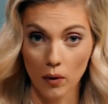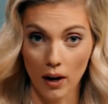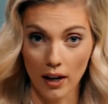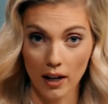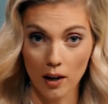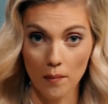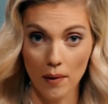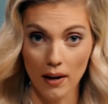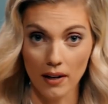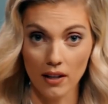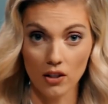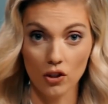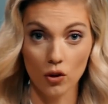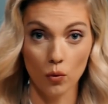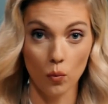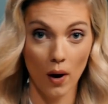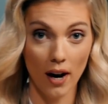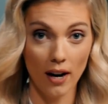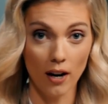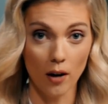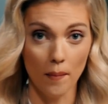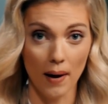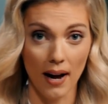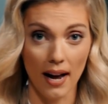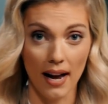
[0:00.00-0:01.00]
recommended to
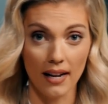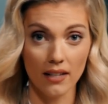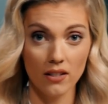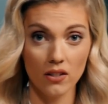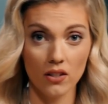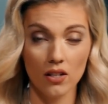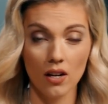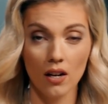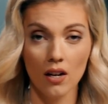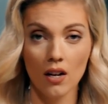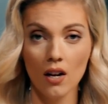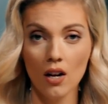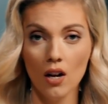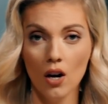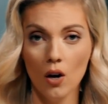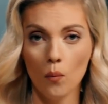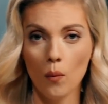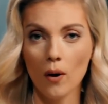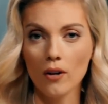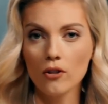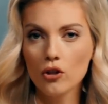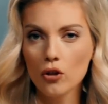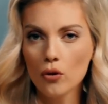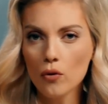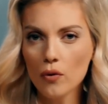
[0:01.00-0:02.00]
wear a mask,
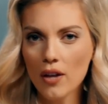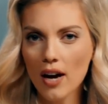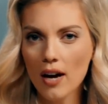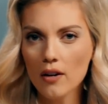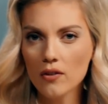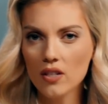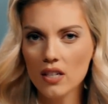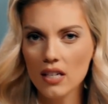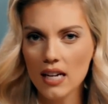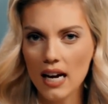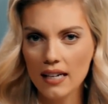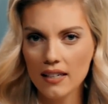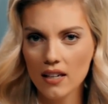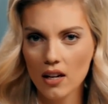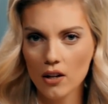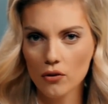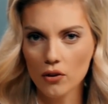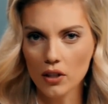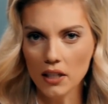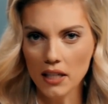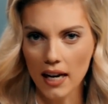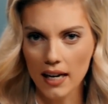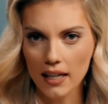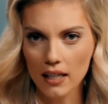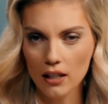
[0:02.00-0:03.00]
while two thousand nine
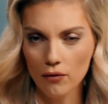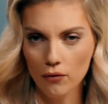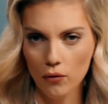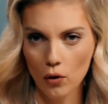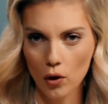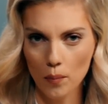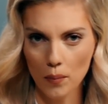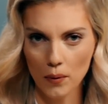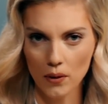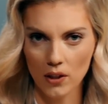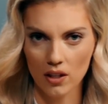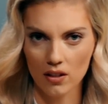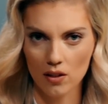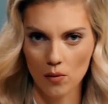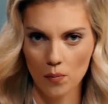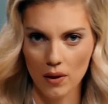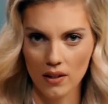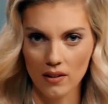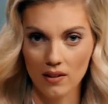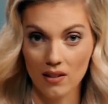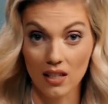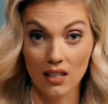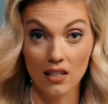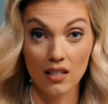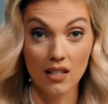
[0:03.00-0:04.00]
hundred ninety-four
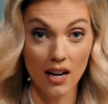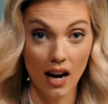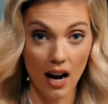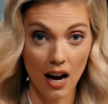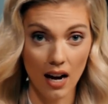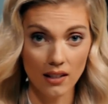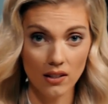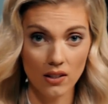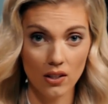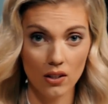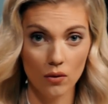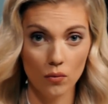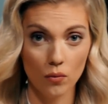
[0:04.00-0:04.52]
participants did not